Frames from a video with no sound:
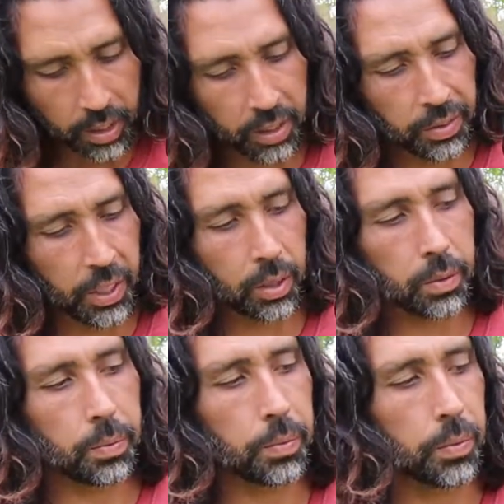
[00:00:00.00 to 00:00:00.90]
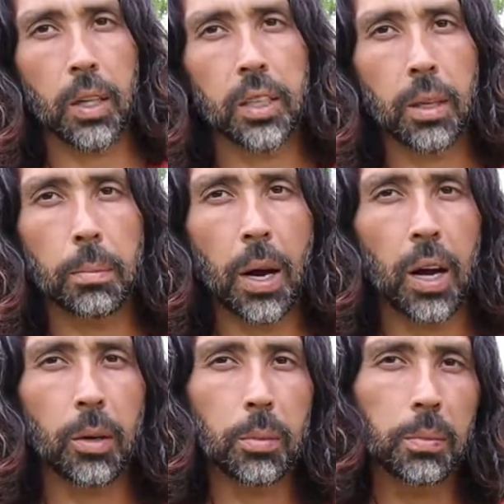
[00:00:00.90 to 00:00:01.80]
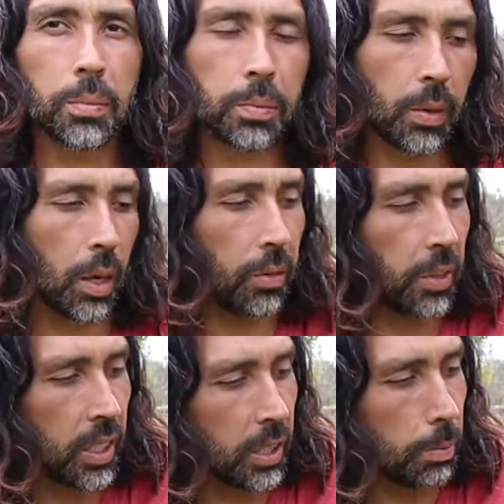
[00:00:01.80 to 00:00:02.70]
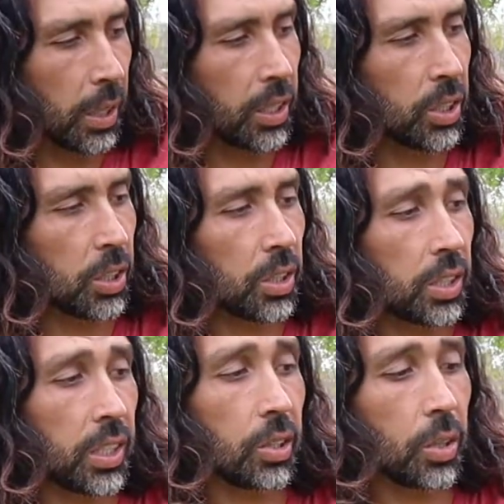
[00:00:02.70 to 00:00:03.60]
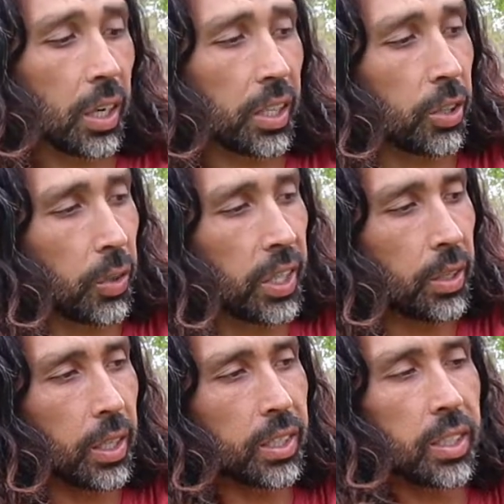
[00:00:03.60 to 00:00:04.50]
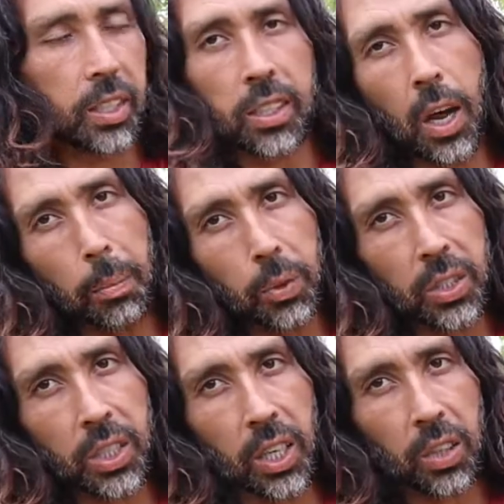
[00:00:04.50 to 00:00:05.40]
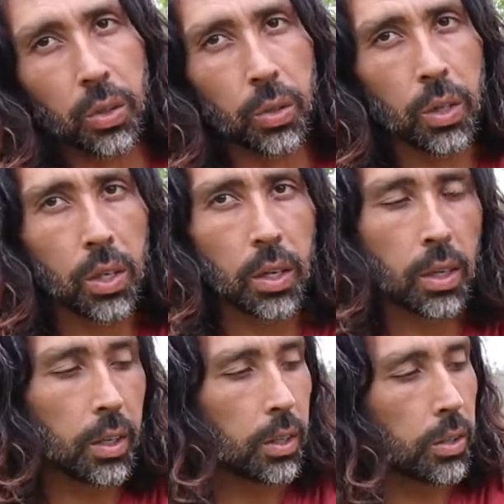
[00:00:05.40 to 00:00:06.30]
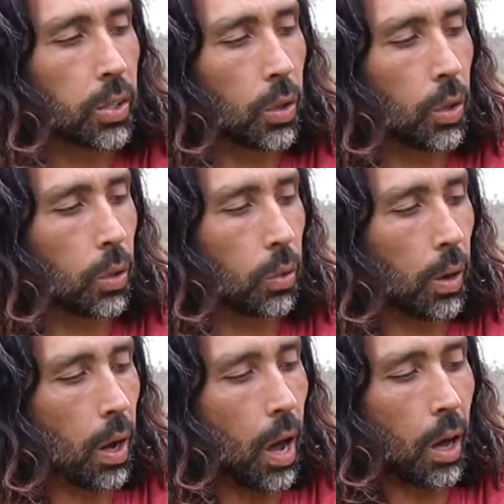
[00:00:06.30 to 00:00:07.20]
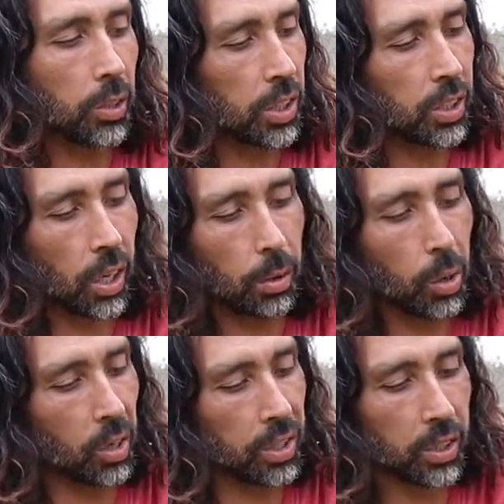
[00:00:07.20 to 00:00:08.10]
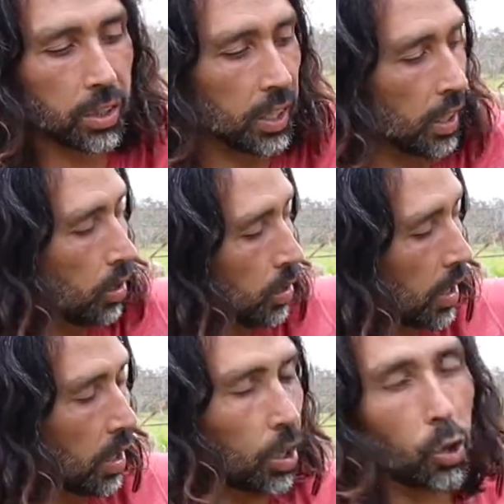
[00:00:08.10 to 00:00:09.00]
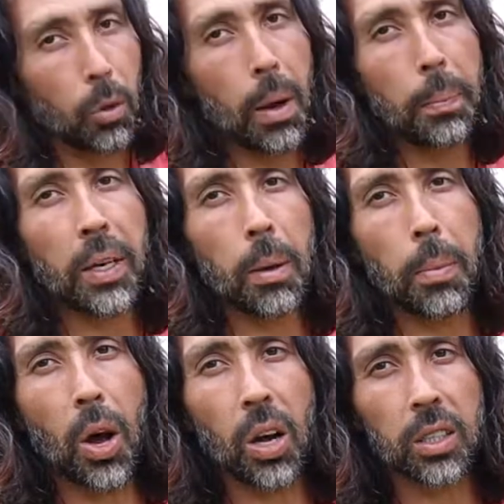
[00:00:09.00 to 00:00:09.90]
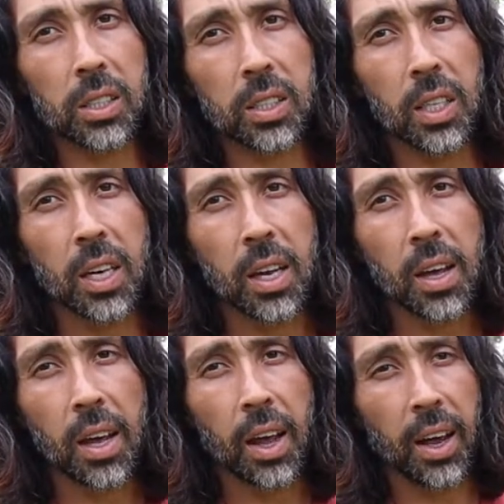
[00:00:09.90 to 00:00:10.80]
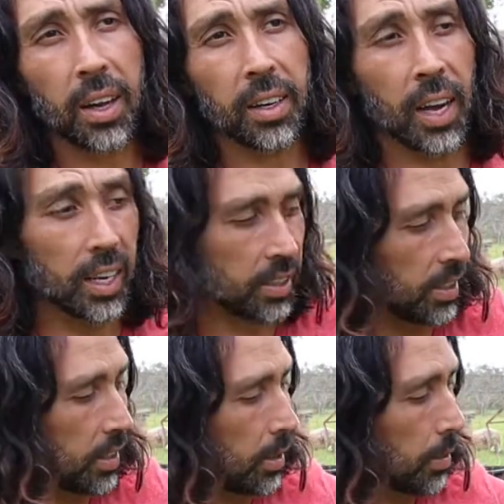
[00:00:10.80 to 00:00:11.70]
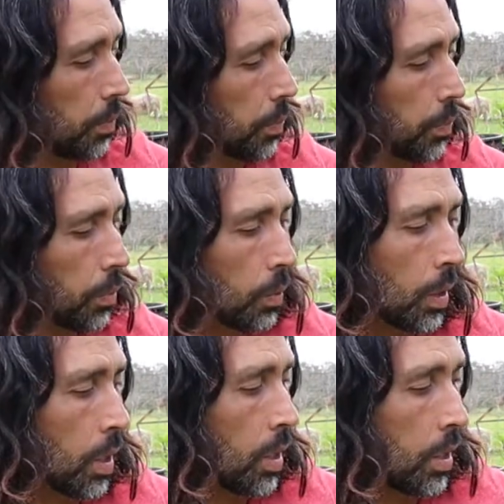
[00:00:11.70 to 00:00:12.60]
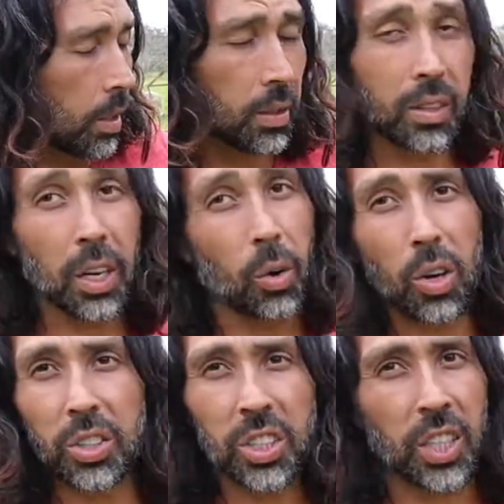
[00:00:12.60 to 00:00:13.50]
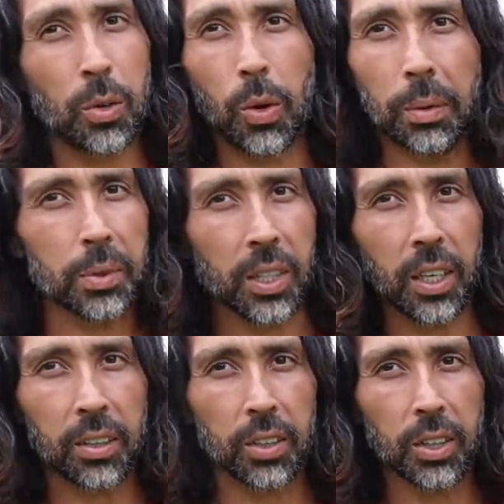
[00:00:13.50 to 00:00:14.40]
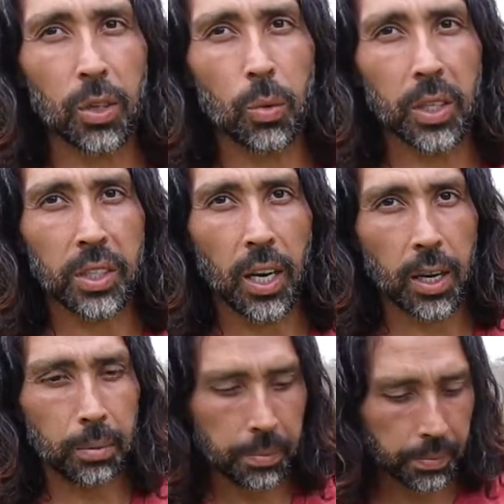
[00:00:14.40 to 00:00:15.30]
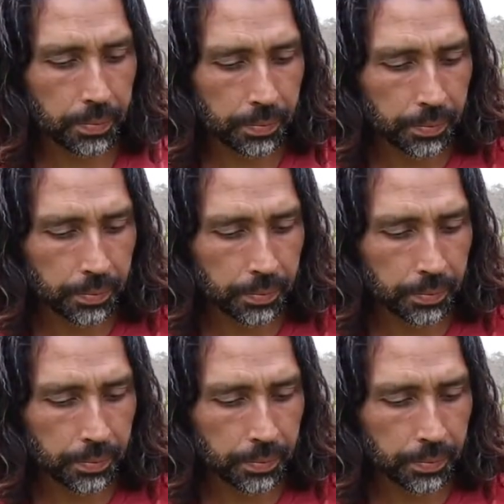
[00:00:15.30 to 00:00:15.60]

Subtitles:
And even like the bottom of this bunch is still kind of green, as the top was yellow. So I'll just cut them all into singles and load them up in the box, and as they'll all just get ripe together, you know, one time.